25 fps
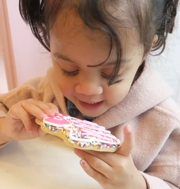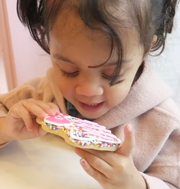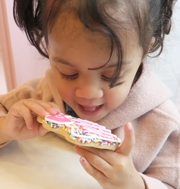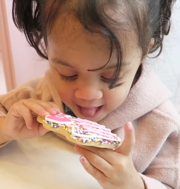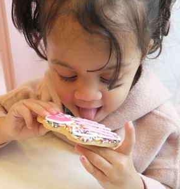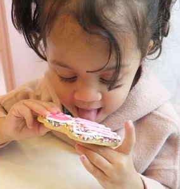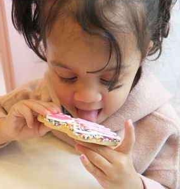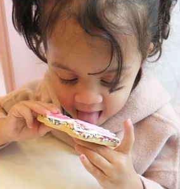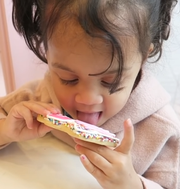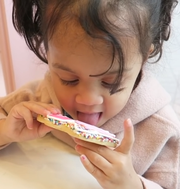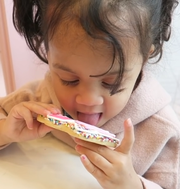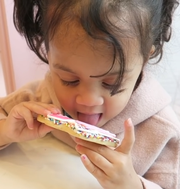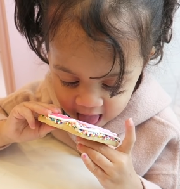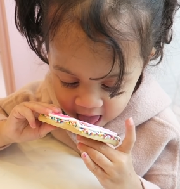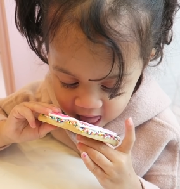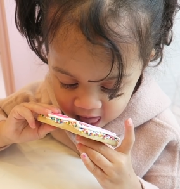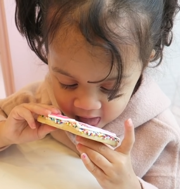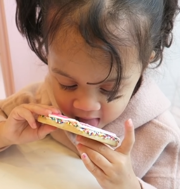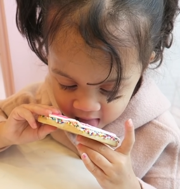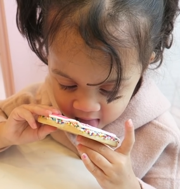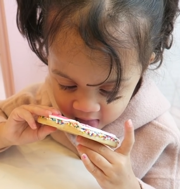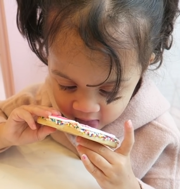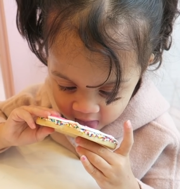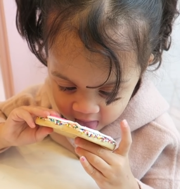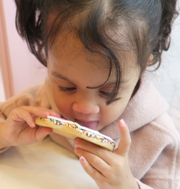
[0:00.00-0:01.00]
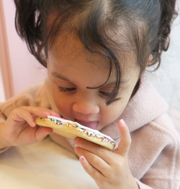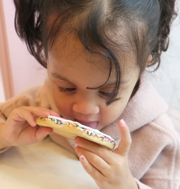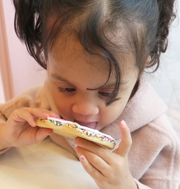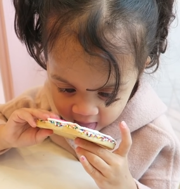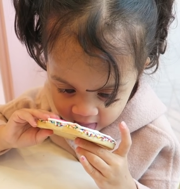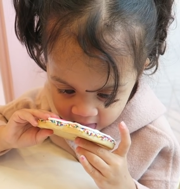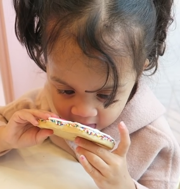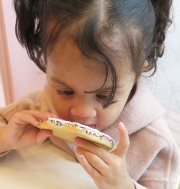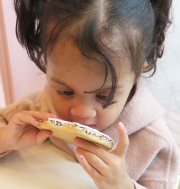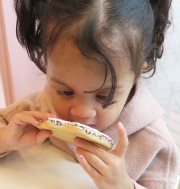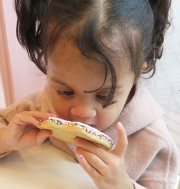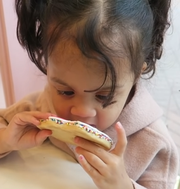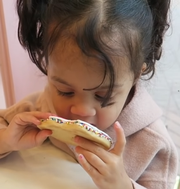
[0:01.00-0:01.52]

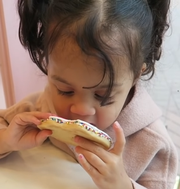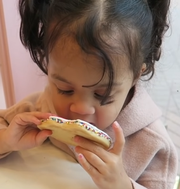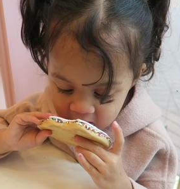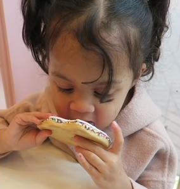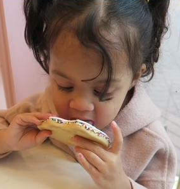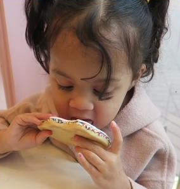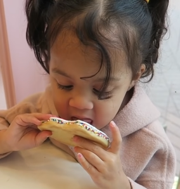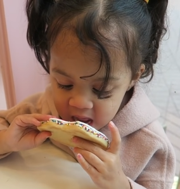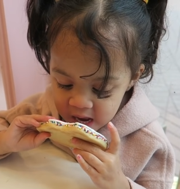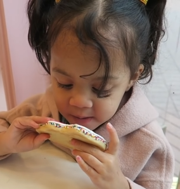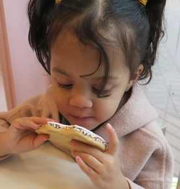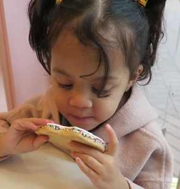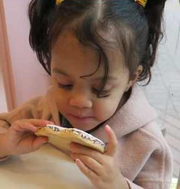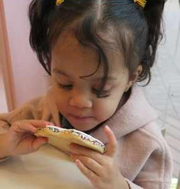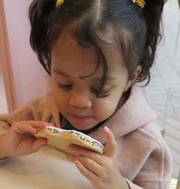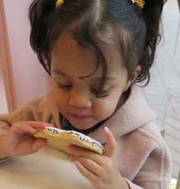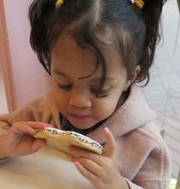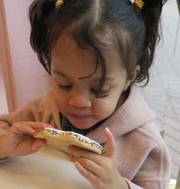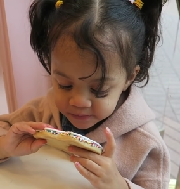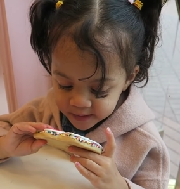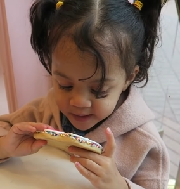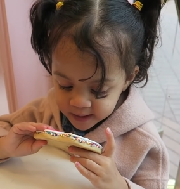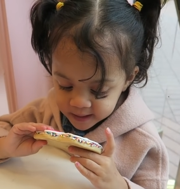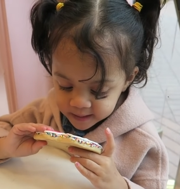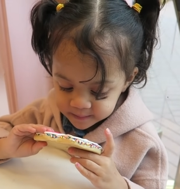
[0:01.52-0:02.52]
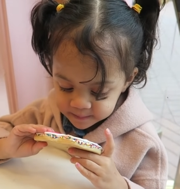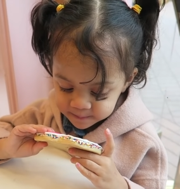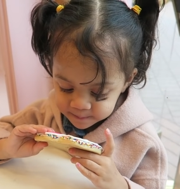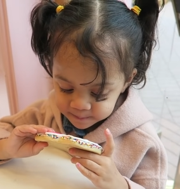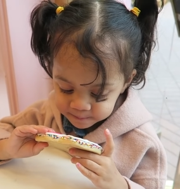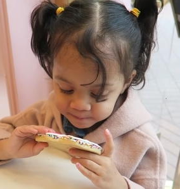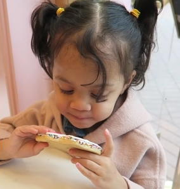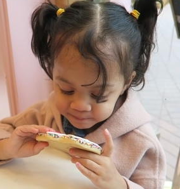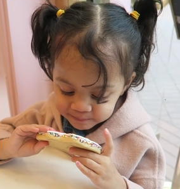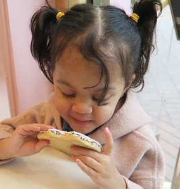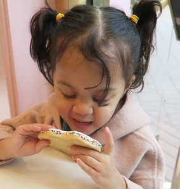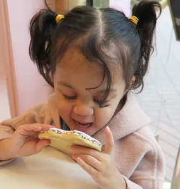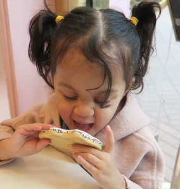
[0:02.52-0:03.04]

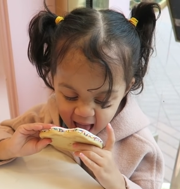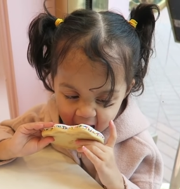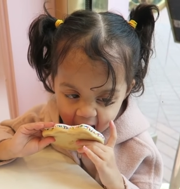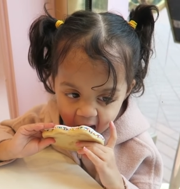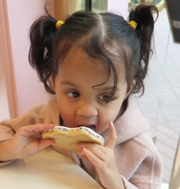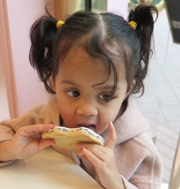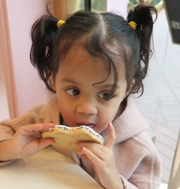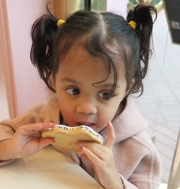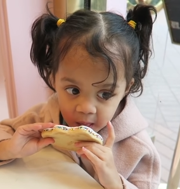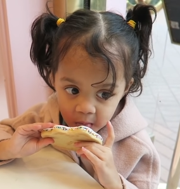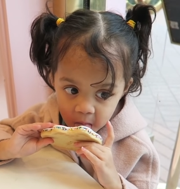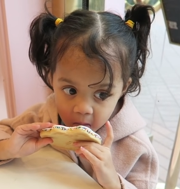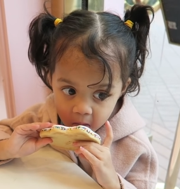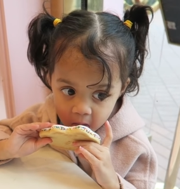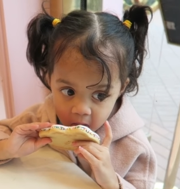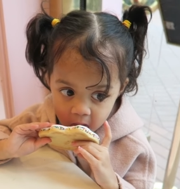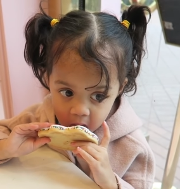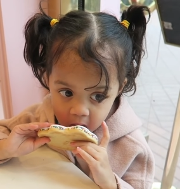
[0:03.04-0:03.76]
(no one is talking)